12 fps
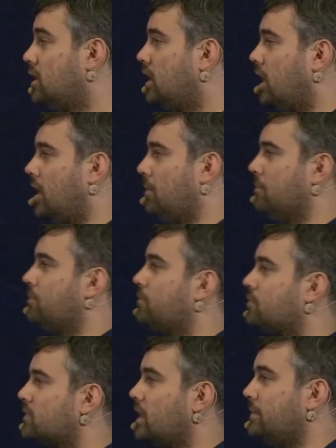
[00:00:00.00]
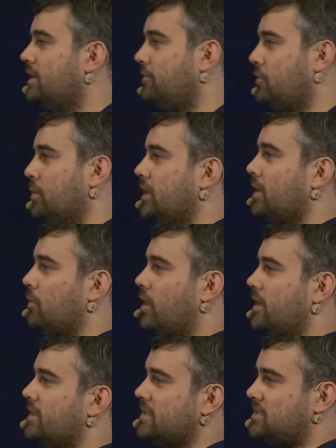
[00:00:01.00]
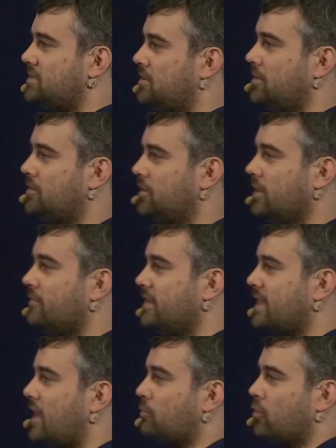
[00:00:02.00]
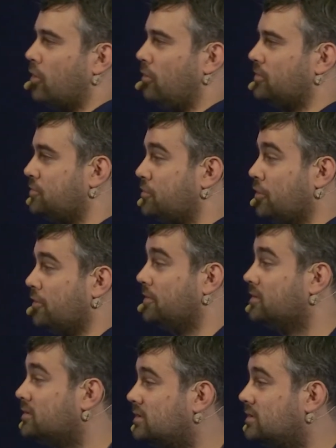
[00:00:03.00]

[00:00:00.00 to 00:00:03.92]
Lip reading: I mean, if you really wanted this to live in that world, you could.